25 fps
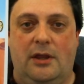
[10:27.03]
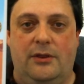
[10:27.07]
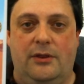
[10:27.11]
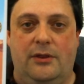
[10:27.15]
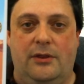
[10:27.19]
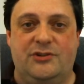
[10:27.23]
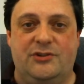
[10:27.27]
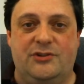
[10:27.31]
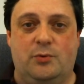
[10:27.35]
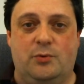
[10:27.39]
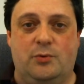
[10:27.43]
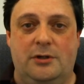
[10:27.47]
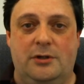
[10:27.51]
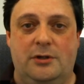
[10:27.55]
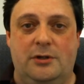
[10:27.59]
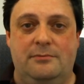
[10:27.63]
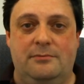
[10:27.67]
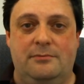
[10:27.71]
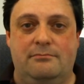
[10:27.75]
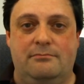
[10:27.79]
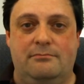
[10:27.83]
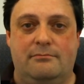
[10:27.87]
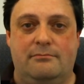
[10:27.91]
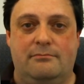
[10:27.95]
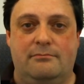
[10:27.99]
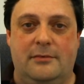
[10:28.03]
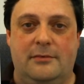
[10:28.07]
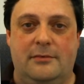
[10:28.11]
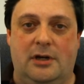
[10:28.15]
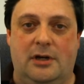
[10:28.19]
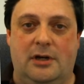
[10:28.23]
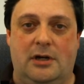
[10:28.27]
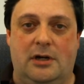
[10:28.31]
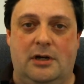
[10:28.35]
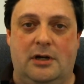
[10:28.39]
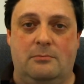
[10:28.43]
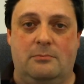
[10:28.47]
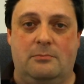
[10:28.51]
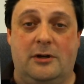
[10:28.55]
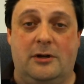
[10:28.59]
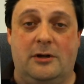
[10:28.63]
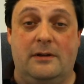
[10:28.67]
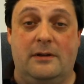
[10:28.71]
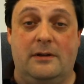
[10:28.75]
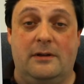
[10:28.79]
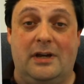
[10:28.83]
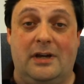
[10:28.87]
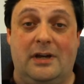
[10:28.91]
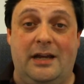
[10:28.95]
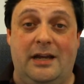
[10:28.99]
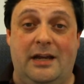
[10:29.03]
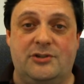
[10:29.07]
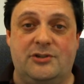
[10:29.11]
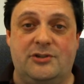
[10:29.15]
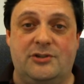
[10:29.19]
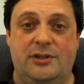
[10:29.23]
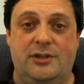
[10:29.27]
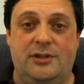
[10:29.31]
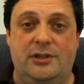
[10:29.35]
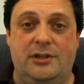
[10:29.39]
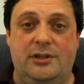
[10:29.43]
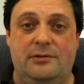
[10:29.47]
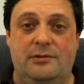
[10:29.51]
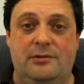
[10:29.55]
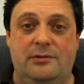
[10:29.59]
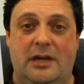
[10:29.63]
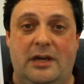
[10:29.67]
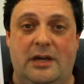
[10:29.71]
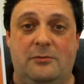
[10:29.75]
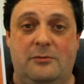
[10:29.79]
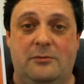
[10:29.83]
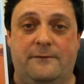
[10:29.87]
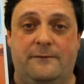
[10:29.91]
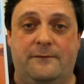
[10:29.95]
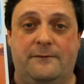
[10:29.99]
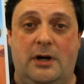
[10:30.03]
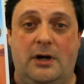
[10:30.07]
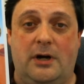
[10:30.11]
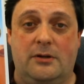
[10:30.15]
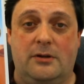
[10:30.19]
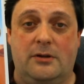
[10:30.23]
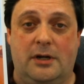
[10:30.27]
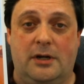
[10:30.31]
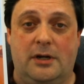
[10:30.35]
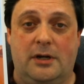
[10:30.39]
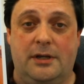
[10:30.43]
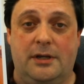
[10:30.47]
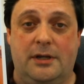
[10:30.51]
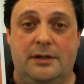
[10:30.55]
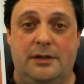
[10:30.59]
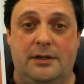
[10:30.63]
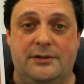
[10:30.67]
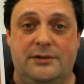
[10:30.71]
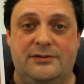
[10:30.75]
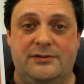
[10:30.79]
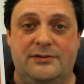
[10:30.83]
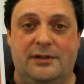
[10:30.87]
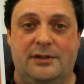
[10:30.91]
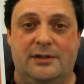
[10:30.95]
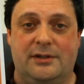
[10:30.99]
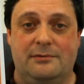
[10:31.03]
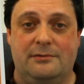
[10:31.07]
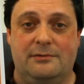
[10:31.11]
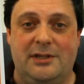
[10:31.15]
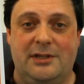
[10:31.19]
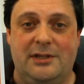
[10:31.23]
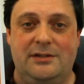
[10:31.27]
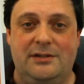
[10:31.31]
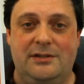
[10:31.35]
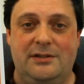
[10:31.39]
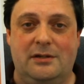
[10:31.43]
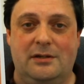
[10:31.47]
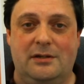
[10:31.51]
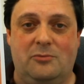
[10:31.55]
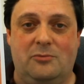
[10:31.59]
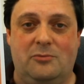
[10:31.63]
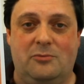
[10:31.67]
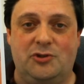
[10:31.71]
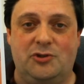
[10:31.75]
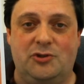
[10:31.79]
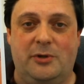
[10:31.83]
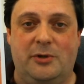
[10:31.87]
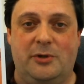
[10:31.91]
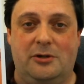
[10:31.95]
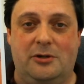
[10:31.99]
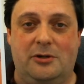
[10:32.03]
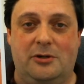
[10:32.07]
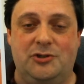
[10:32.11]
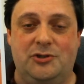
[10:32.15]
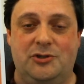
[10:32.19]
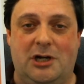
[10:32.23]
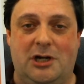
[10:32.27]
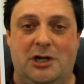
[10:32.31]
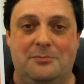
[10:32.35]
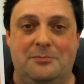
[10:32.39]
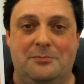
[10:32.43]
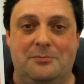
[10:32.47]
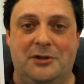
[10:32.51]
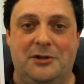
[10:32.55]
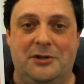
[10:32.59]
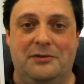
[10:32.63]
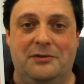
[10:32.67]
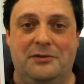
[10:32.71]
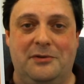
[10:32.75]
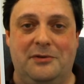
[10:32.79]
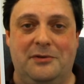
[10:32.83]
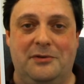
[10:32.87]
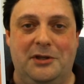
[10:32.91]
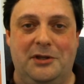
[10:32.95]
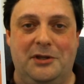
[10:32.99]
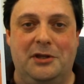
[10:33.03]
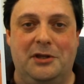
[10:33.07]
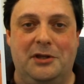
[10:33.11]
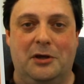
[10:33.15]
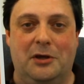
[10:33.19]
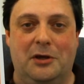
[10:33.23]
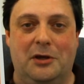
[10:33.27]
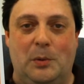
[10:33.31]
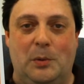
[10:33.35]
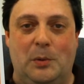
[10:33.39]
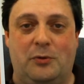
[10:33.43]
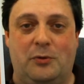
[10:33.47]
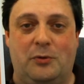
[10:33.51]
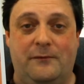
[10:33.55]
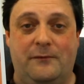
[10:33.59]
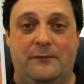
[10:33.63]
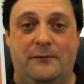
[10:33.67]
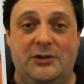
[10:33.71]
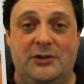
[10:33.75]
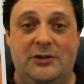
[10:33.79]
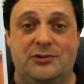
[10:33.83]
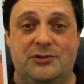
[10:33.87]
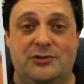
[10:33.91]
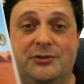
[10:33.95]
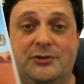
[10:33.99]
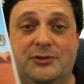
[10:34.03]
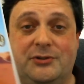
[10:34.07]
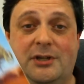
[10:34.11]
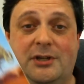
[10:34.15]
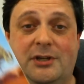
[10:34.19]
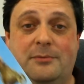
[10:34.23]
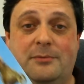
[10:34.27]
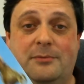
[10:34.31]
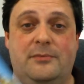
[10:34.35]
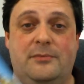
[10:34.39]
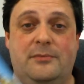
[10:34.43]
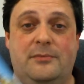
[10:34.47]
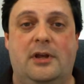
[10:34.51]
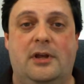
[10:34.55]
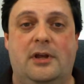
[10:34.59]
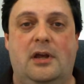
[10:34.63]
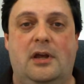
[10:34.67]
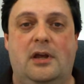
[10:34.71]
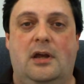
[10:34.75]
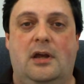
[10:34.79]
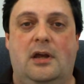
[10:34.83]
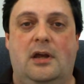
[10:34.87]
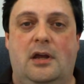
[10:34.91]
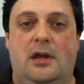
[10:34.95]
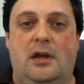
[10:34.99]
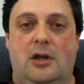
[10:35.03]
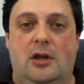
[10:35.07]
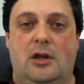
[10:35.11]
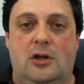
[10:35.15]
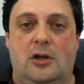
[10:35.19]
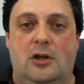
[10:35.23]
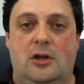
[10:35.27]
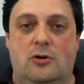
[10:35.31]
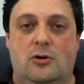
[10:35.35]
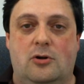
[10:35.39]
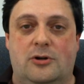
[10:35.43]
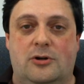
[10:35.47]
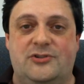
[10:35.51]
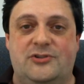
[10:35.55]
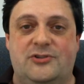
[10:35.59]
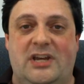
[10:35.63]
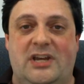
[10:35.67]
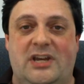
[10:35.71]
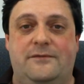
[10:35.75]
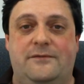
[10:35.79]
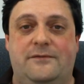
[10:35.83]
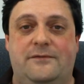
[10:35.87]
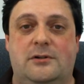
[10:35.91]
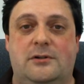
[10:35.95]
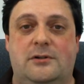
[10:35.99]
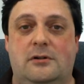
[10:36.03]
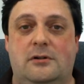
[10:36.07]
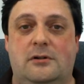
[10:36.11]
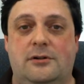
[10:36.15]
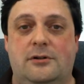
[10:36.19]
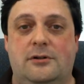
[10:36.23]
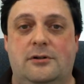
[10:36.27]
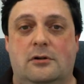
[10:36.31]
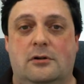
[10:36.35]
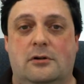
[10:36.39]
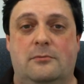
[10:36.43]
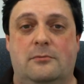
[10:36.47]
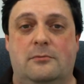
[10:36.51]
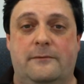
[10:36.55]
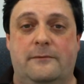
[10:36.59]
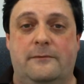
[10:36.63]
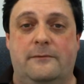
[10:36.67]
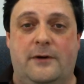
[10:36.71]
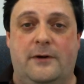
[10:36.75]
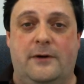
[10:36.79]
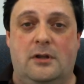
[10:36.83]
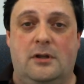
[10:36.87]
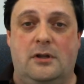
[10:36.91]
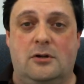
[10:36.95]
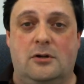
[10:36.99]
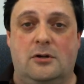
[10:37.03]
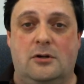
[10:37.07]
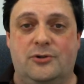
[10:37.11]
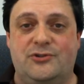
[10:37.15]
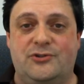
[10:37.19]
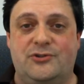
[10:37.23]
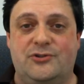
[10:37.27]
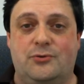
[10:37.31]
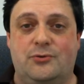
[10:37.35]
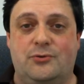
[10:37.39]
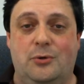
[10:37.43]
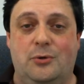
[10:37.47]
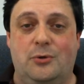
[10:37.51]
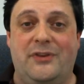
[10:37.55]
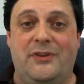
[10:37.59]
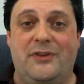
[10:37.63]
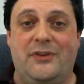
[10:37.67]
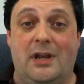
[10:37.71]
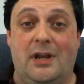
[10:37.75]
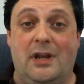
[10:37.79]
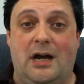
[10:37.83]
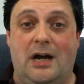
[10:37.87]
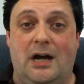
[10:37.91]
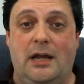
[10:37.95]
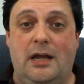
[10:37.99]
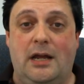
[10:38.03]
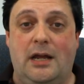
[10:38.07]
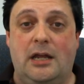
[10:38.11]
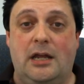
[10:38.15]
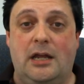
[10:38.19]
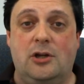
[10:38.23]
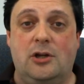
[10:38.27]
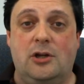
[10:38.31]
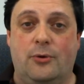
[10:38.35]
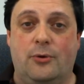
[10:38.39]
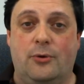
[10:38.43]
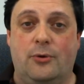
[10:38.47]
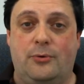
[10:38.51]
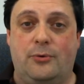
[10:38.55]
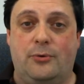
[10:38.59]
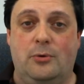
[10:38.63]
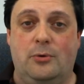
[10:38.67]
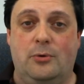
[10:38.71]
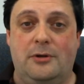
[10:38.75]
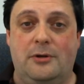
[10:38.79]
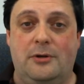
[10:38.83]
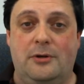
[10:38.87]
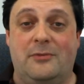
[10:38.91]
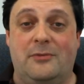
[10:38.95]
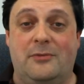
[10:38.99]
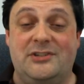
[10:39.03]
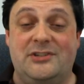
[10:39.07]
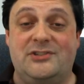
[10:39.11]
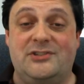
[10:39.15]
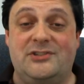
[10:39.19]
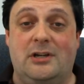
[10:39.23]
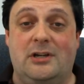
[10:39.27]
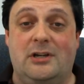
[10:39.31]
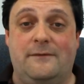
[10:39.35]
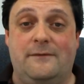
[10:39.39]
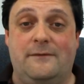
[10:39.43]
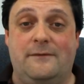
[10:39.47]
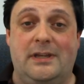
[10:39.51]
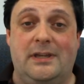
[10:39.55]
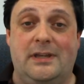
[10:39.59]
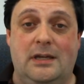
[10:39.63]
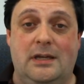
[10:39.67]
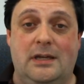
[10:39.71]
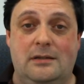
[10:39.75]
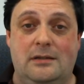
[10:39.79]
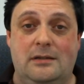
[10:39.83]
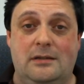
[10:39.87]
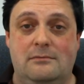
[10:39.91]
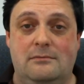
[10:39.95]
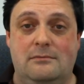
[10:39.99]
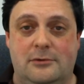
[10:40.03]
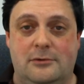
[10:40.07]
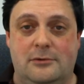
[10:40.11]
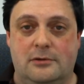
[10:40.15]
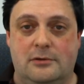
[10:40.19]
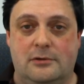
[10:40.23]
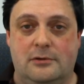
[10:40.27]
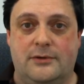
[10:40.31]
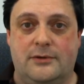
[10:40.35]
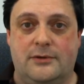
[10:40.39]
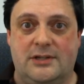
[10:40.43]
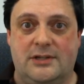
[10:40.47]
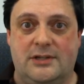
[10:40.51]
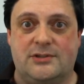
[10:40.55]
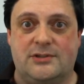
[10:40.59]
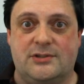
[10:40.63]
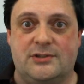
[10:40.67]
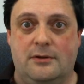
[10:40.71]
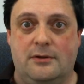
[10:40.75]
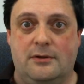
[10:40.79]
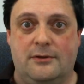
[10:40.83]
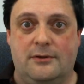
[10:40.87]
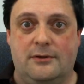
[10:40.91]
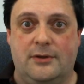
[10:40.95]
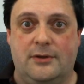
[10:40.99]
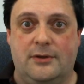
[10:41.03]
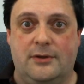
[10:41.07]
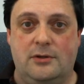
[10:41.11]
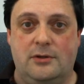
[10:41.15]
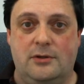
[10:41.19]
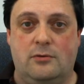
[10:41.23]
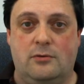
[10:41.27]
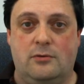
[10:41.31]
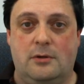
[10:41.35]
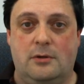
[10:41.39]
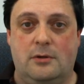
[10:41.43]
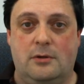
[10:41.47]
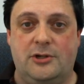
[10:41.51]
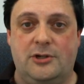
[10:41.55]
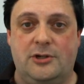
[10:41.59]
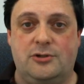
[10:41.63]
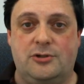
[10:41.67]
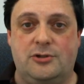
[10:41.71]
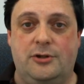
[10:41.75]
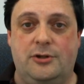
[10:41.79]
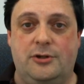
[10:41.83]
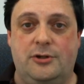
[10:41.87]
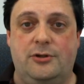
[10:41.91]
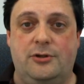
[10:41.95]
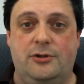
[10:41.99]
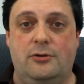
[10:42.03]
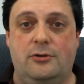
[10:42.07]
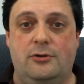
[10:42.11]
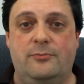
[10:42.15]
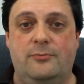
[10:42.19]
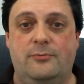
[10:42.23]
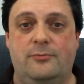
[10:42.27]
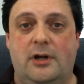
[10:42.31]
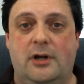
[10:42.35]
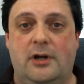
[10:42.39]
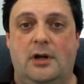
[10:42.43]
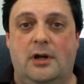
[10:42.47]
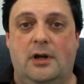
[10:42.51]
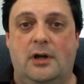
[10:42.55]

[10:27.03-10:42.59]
this one, I actually had my father edit it, and he did a much better job than the professional did. Of course, after, my father goes through it, then I go through it myself again. That's another thing you want to make sure you do.